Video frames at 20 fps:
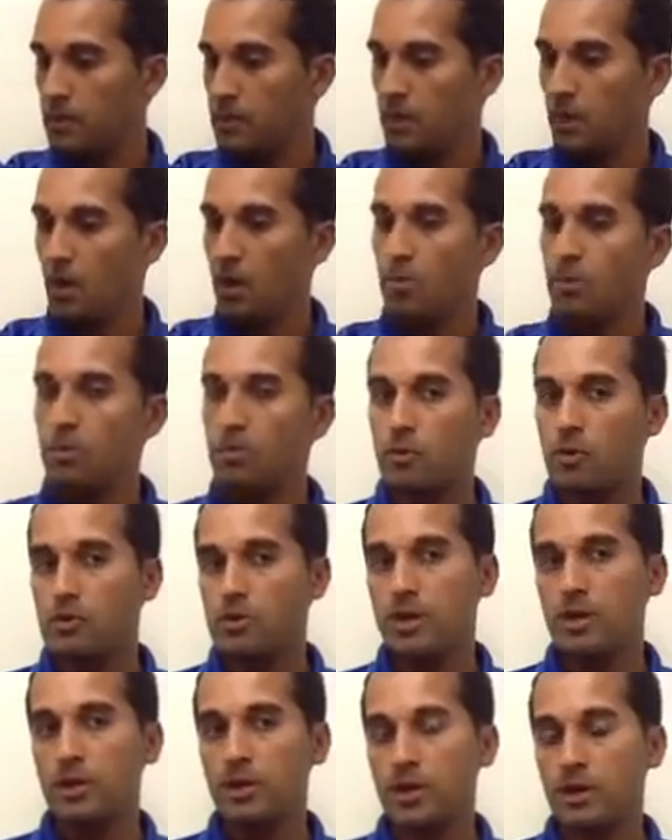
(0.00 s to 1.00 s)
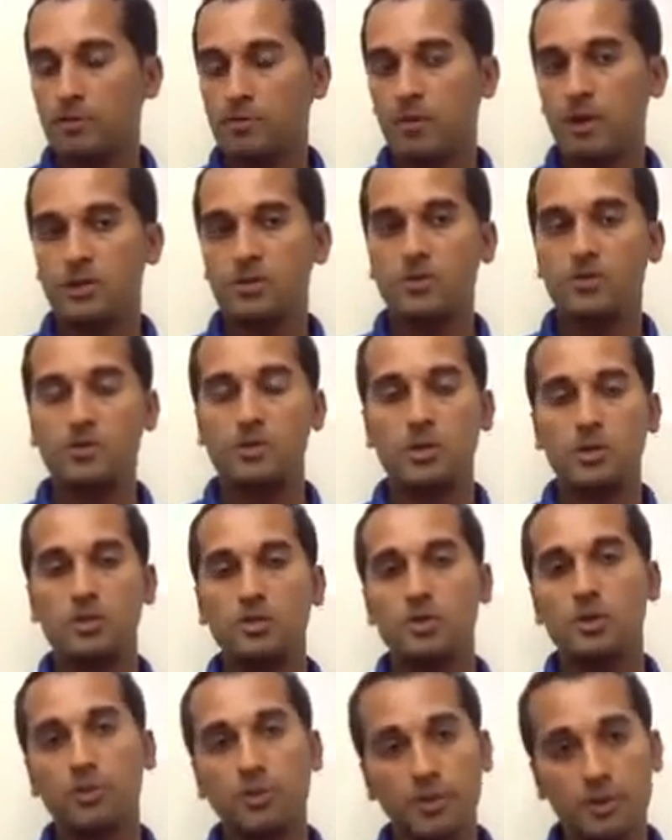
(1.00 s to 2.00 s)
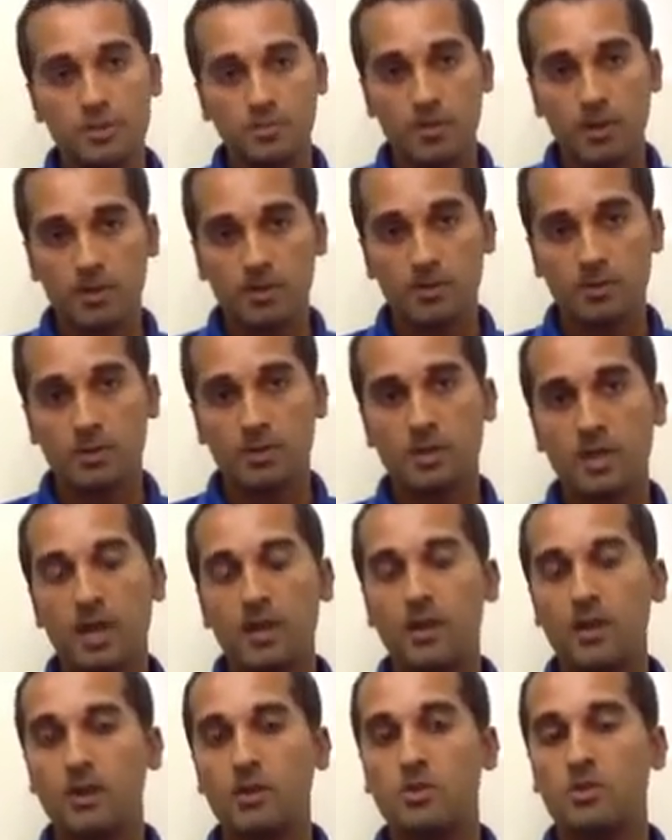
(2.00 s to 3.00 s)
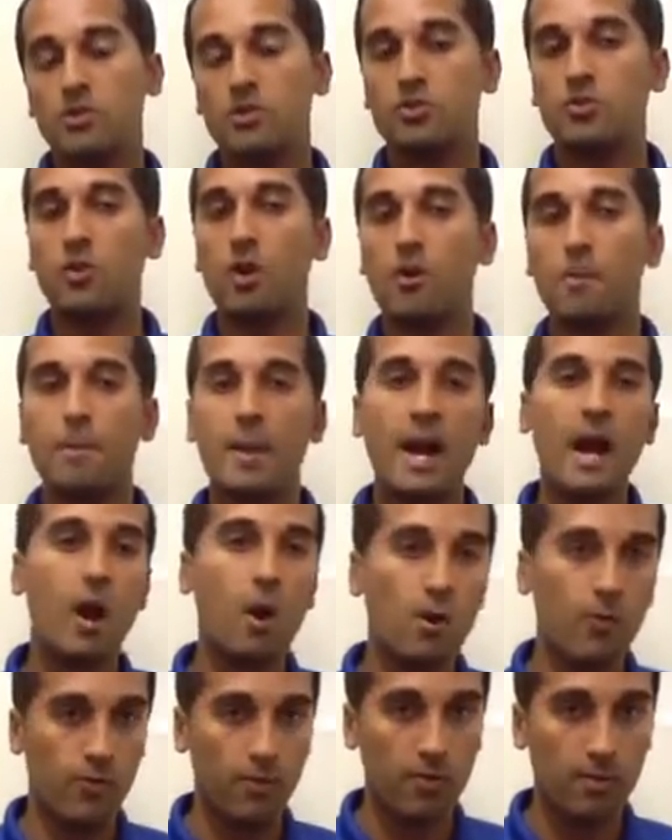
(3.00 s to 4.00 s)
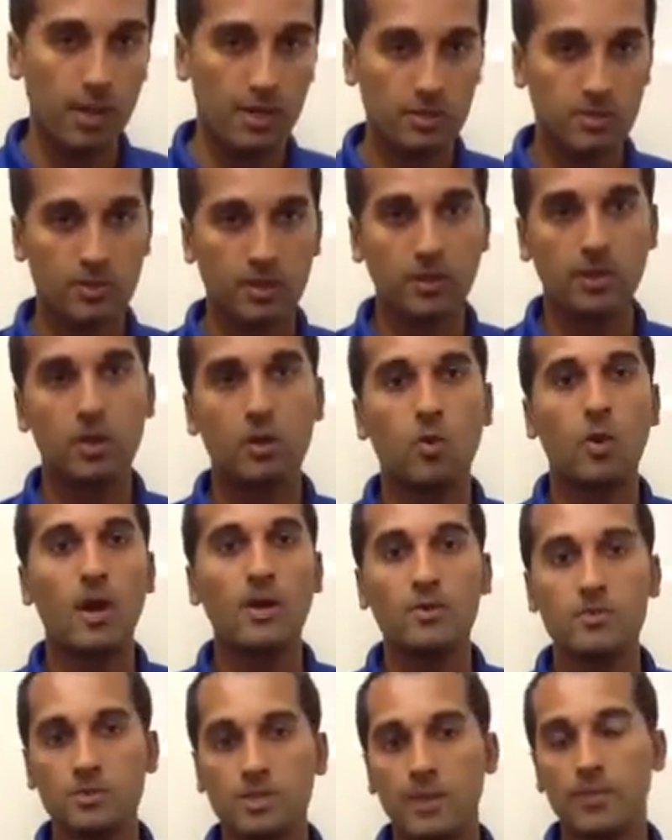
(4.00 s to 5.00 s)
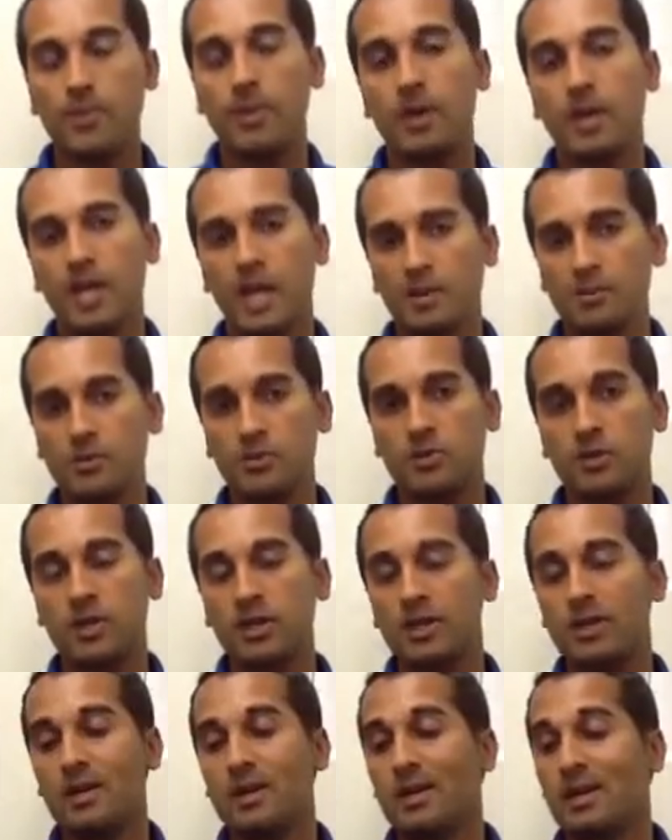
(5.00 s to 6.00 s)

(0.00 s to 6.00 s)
Remember, the rotator cuff muscle is an endurance muscle. It's not a strong, powerful muscle like the quadricep or the hamstring.